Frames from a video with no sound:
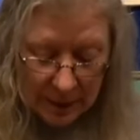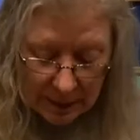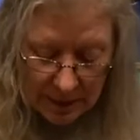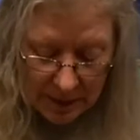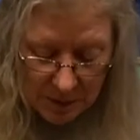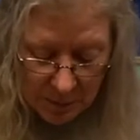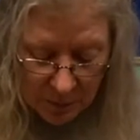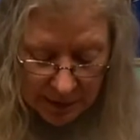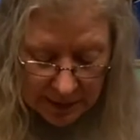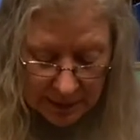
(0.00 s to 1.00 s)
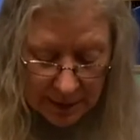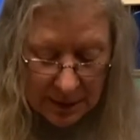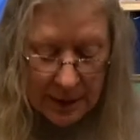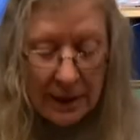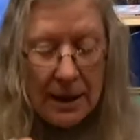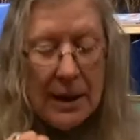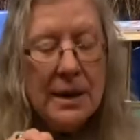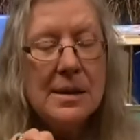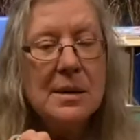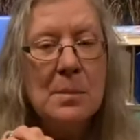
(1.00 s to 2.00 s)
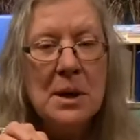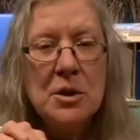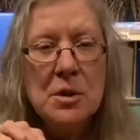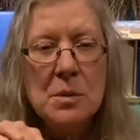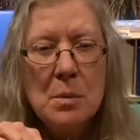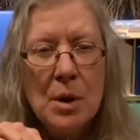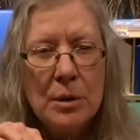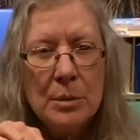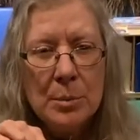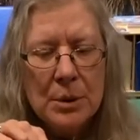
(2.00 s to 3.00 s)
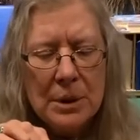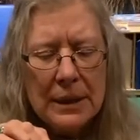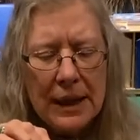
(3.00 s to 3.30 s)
This one is a much smaller bird.